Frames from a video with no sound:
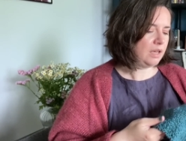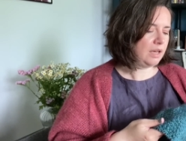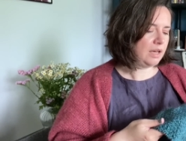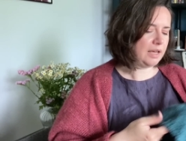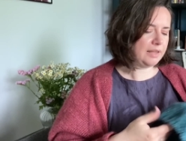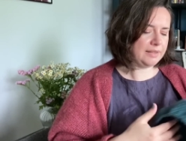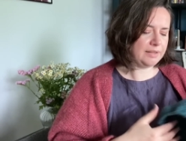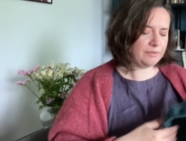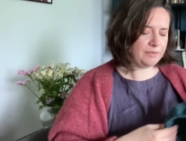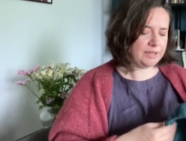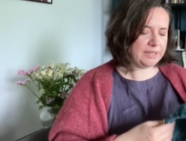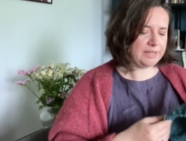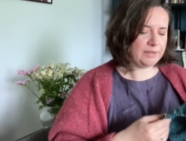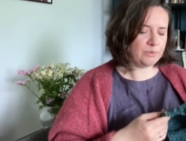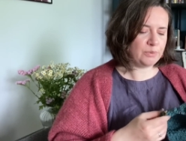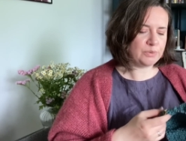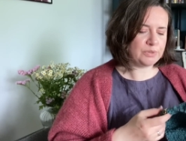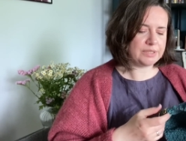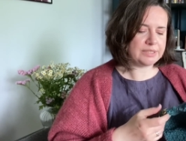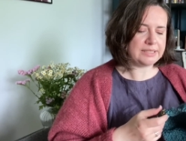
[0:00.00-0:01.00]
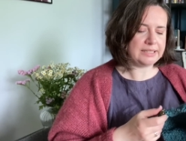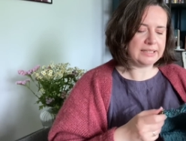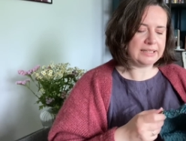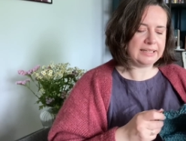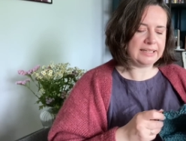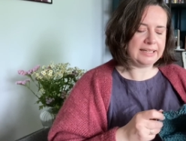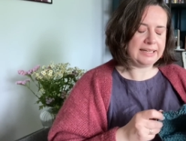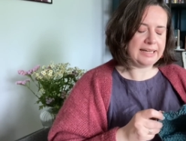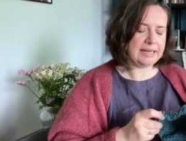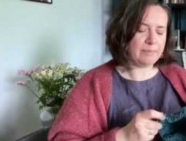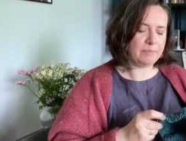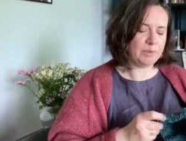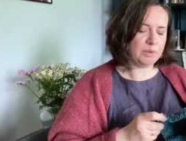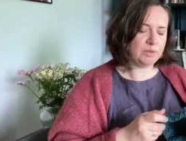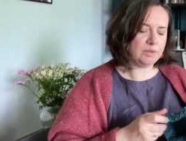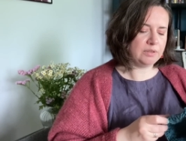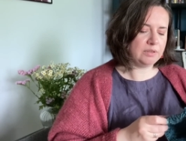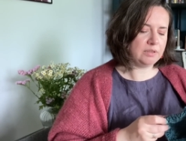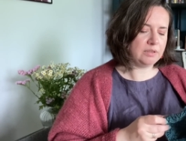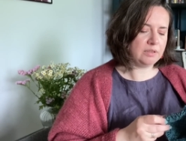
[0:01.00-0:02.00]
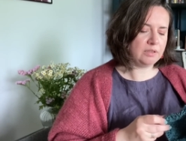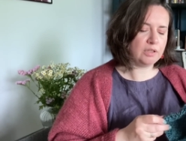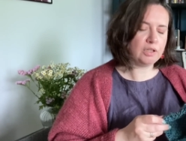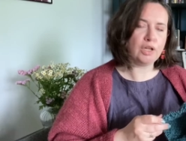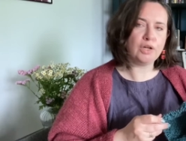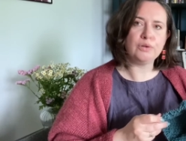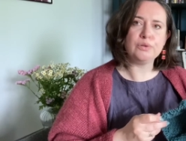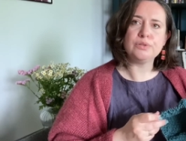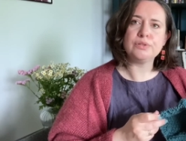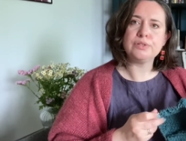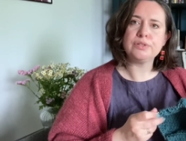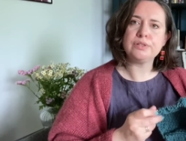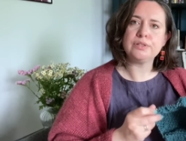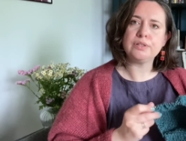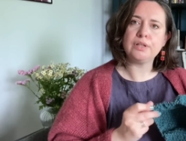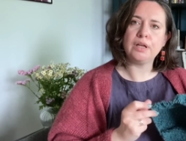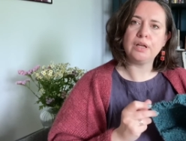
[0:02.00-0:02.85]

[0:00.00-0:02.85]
And they're really gorgeous little enamel closed